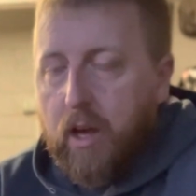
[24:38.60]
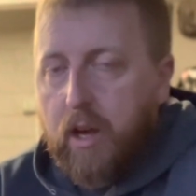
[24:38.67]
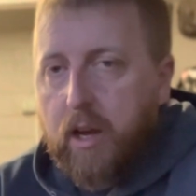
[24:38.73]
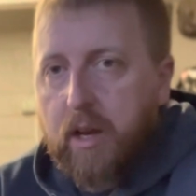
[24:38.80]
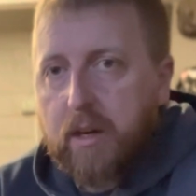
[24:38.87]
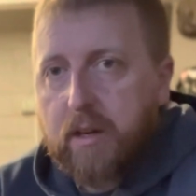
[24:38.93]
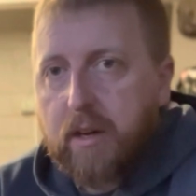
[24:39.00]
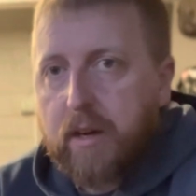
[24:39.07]

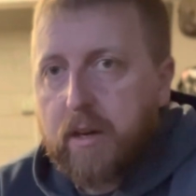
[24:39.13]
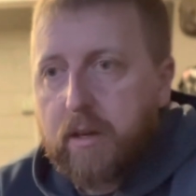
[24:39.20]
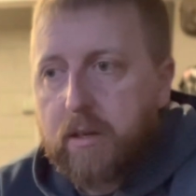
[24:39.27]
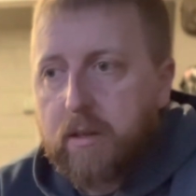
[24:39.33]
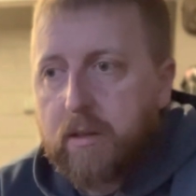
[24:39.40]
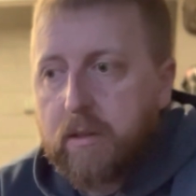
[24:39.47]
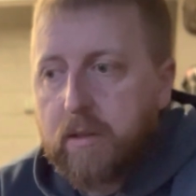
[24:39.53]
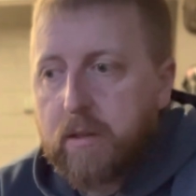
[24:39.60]
And of
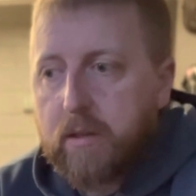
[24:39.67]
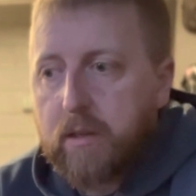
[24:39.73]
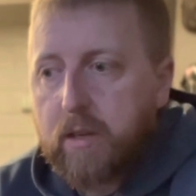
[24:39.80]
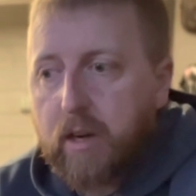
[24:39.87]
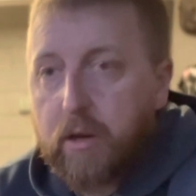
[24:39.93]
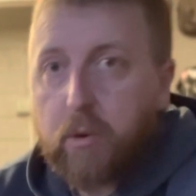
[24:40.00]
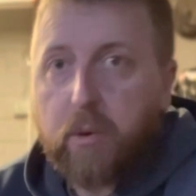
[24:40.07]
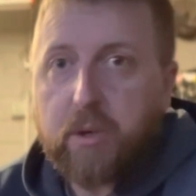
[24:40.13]

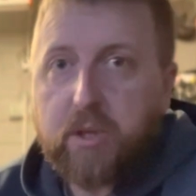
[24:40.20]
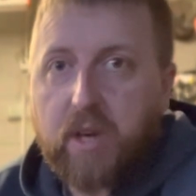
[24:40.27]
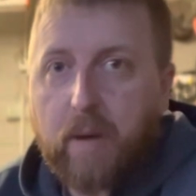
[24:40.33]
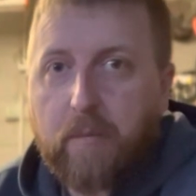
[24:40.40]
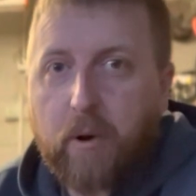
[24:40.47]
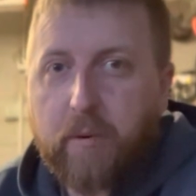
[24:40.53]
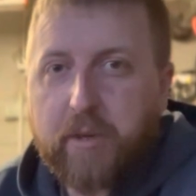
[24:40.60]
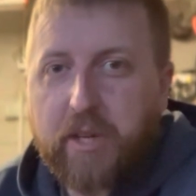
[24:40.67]
course,
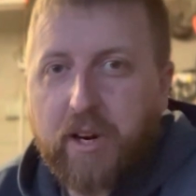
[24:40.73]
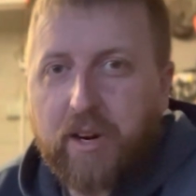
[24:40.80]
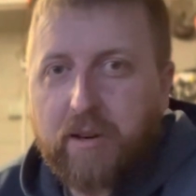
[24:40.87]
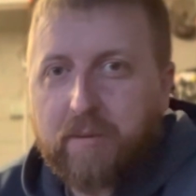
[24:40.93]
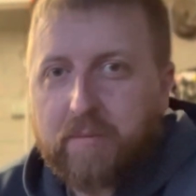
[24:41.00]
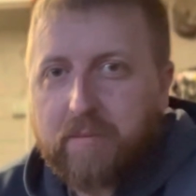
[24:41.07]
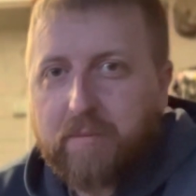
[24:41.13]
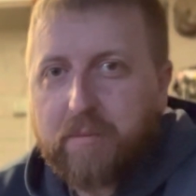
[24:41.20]
I'm always here,
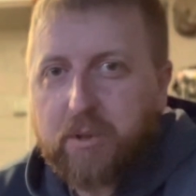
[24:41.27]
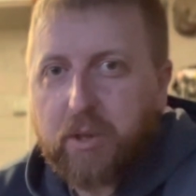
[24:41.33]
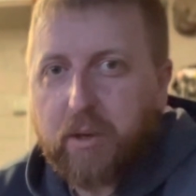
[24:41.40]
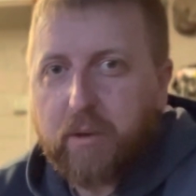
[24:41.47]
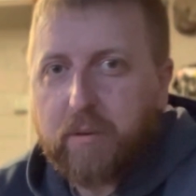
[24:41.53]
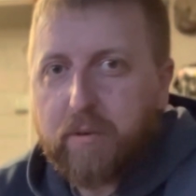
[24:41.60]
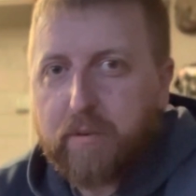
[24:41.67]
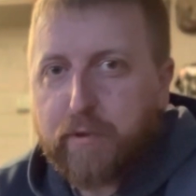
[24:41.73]

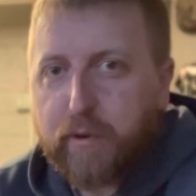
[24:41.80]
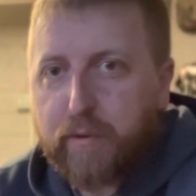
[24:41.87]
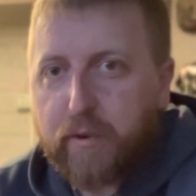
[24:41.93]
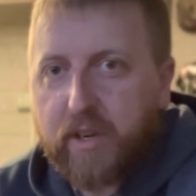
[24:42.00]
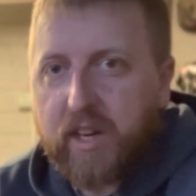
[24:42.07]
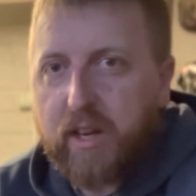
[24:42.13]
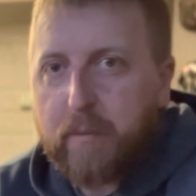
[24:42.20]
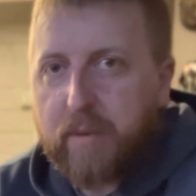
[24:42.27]
so feel
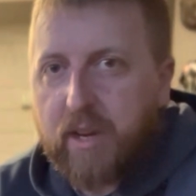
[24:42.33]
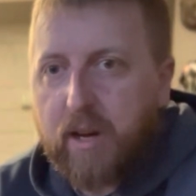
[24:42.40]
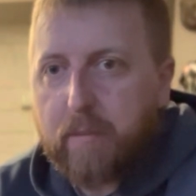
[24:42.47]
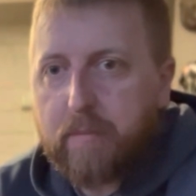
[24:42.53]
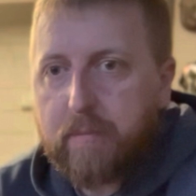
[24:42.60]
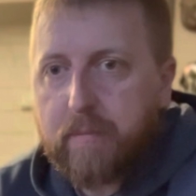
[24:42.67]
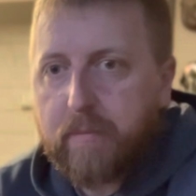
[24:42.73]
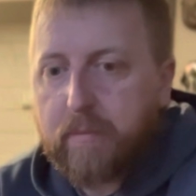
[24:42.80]
free to hit me
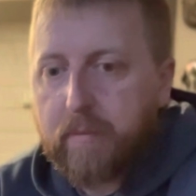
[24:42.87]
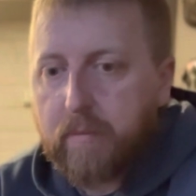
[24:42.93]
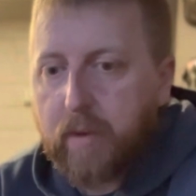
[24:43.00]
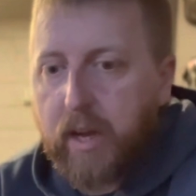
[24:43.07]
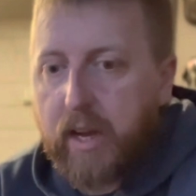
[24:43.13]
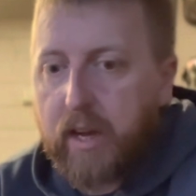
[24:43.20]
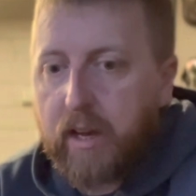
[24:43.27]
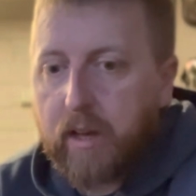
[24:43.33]
up.
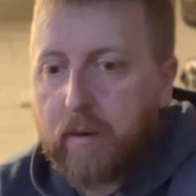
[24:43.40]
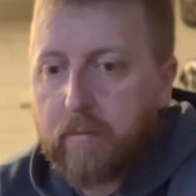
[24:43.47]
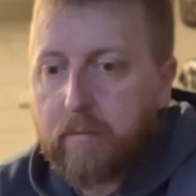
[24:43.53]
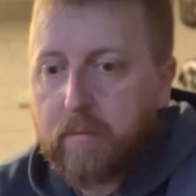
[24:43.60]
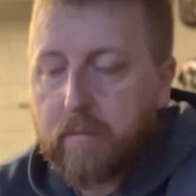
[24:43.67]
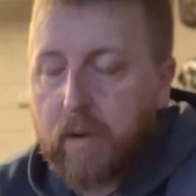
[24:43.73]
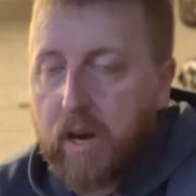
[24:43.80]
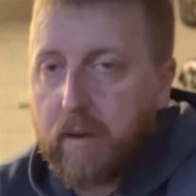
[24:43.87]
And
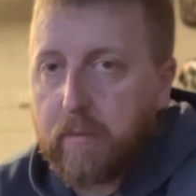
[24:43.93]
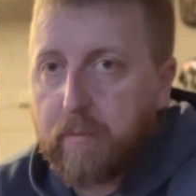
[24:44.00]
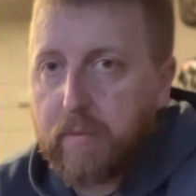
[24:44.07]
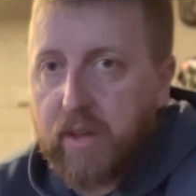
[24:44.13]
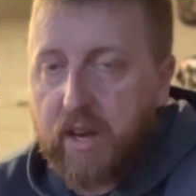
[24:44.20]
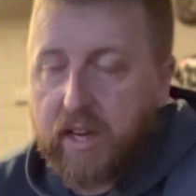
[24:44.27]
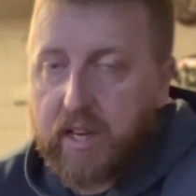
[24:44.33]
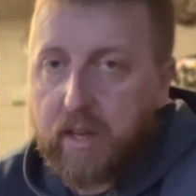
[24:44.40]

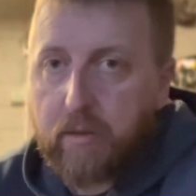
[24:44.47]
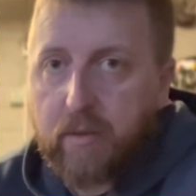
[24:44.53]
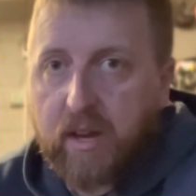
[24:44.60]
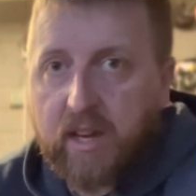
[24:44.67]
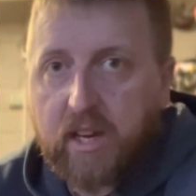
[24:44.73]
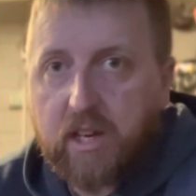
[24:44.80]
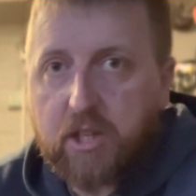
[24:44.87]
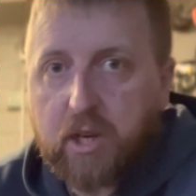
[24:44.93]
again,
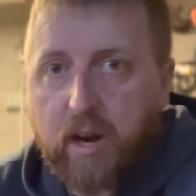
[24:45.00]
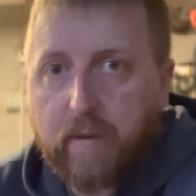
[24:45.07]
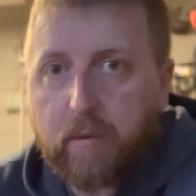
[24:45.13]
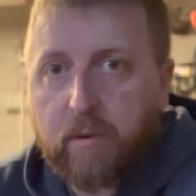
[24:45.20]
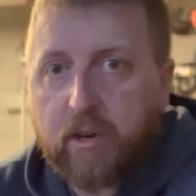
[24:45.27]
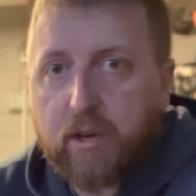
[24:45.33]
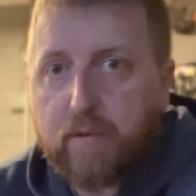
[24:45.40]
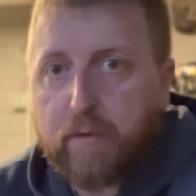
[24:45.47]
thank each and every
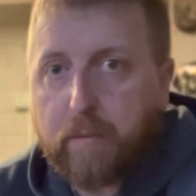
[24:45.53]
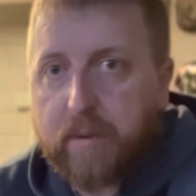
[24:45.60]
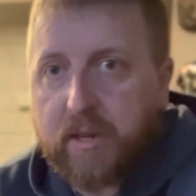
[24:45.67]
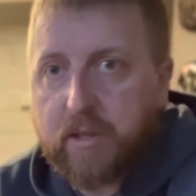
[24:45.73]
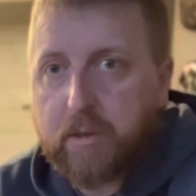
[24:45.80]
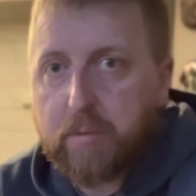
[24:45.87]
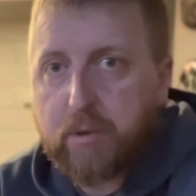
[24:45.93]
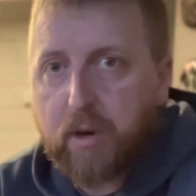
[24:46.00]
one of you for
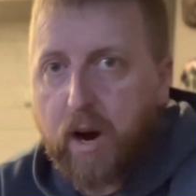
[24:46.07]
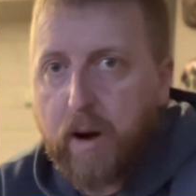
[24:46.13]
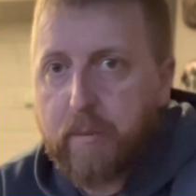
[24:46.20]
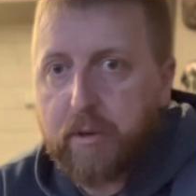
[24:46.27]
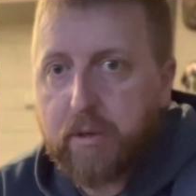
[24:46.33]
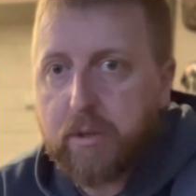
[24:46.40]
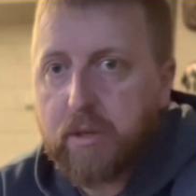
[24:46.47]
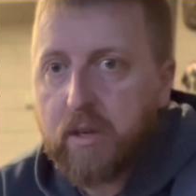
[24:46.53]
being
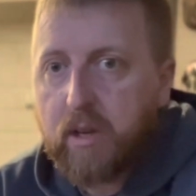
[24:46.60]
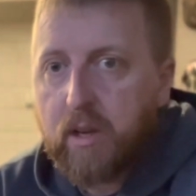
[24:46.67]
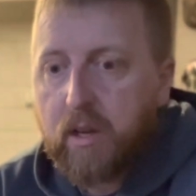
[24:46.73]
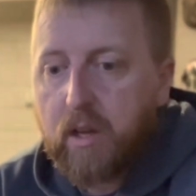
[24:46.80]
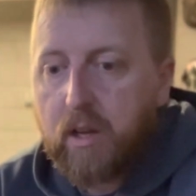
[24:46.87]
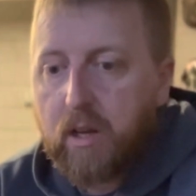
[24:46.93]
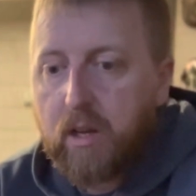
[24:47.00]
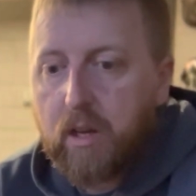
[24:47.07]
subscribers,
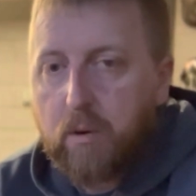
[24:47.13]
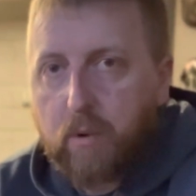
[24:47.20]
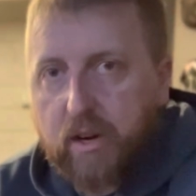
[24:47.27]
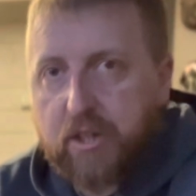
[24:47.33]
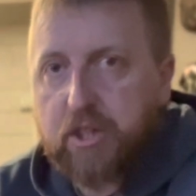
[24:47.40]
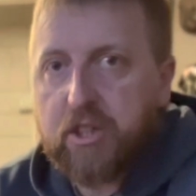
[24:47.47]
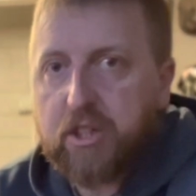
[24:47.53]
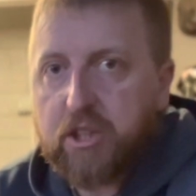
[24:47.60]

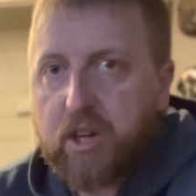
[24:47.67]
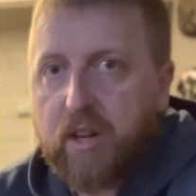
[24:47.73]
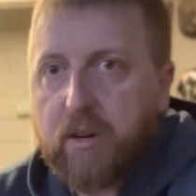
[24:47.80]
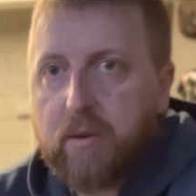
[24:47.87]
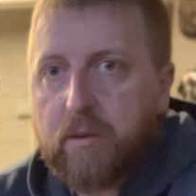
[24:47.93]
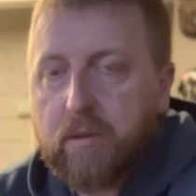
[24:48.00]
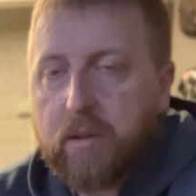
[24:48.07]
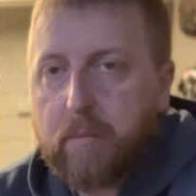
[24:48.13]
watching the
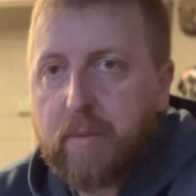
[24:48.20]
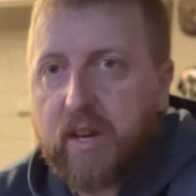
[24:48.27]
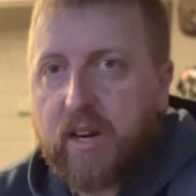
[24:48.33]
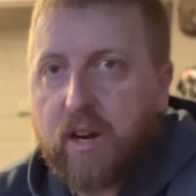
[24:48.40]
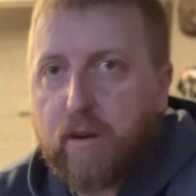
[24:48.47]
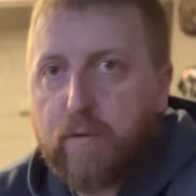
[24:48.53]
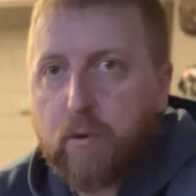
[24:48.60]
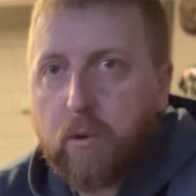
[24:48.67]
channel, and being
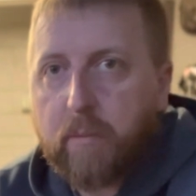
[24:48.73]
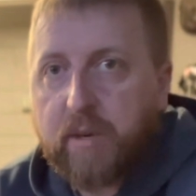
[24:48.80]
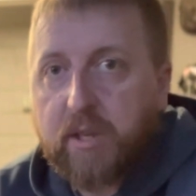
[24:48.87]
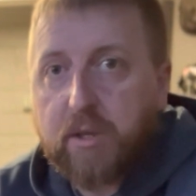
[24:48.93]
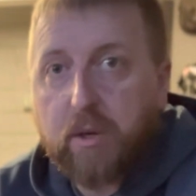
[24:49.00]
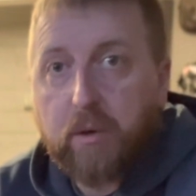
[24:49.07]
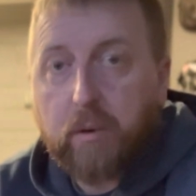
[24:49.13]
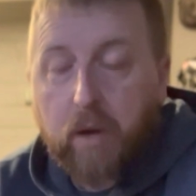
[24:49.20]
here for me.
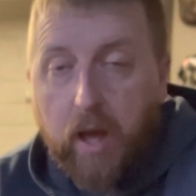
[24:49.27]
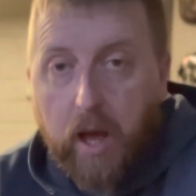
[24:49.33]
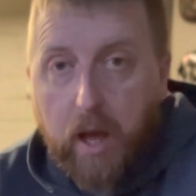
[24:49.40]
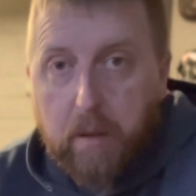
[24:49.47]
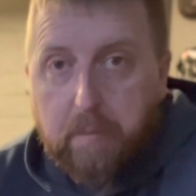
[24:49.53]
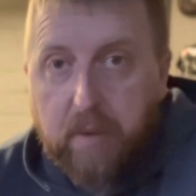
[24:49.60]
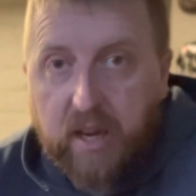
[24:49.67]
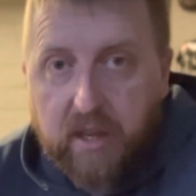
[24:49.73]
So
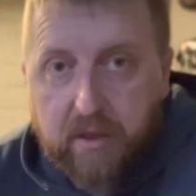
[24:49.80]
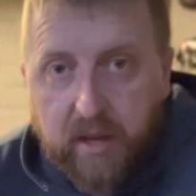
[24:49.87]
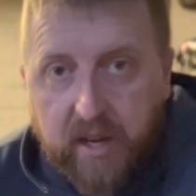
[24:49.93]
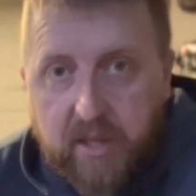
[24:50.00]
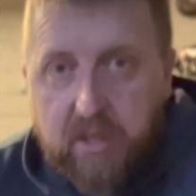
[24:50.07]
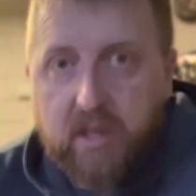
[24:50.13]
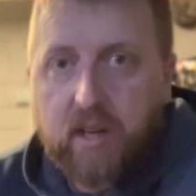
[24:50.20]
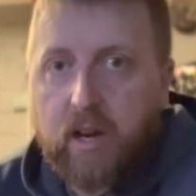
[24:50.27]
big
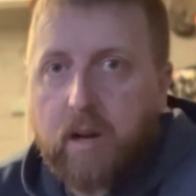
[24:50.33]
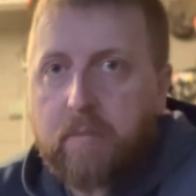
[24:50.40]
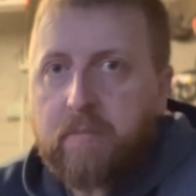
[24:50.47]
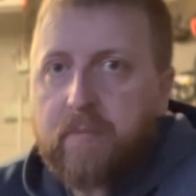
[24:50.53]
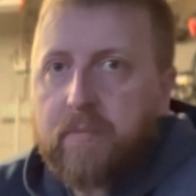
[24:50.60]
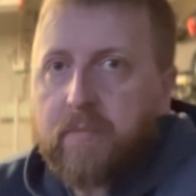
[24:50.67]
things to come.